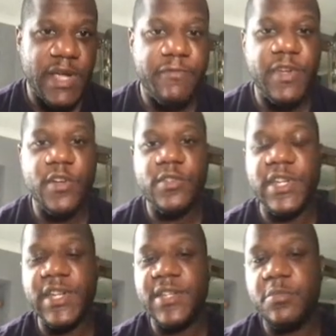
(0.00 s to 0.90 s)
If we go to
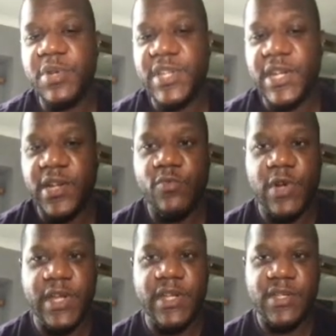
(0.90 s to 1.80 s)
this particular
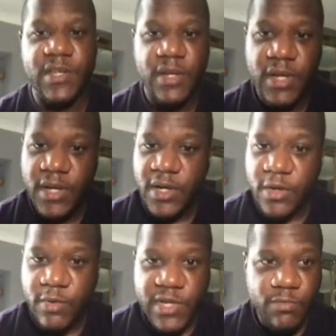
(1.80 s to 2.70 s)
wallet,
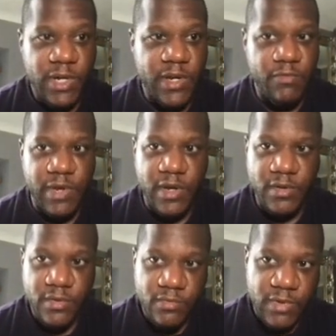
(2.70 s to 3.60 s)
which wallet are we
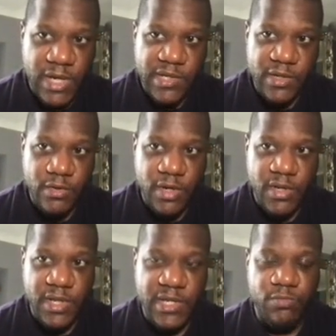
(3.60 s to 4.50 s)
on, right? So
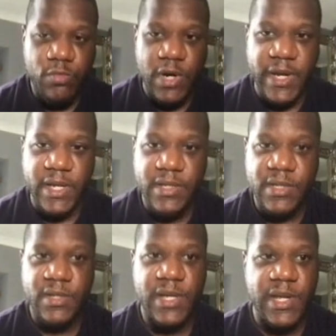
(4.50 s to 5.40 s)
on this
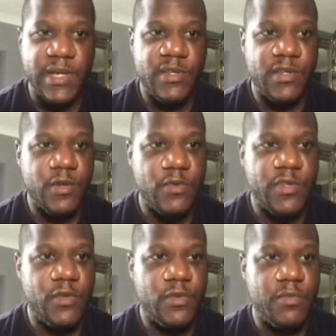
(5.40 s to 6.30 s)
wallet, uh, let's just go
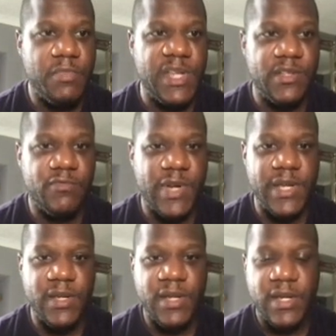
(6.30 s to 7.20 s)
to Mint, right?
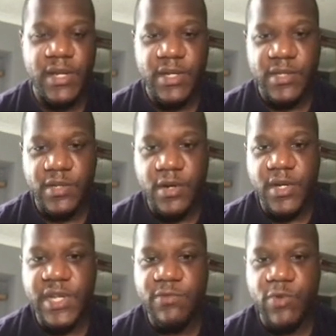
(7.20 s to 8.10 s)
So on
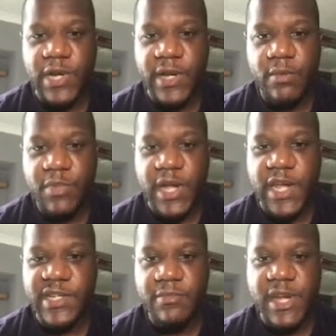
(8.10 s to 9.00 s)
this wallet, my
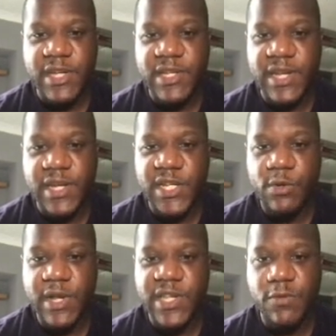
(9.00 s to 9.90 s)
estimated XEN is
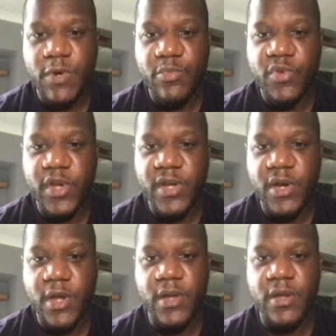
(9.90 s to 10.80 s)

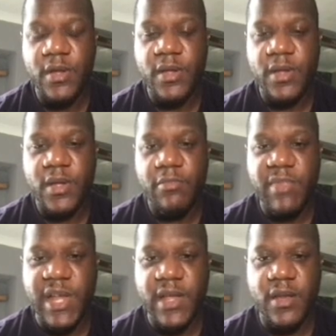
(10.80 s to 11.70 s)
21.9
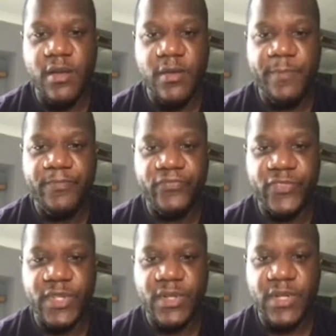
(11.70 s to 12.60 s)
million
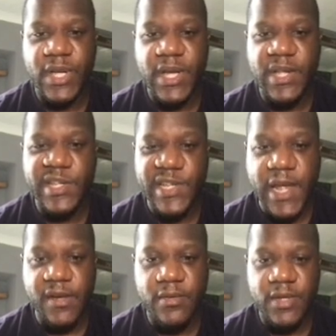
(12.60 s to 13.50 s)
uh,
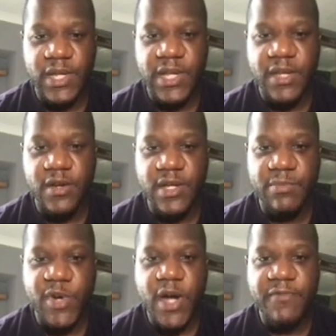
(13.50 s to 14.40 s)
XEN, okay, guys?
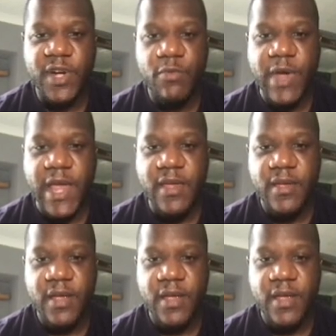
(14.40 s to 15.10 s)
But I've got to wait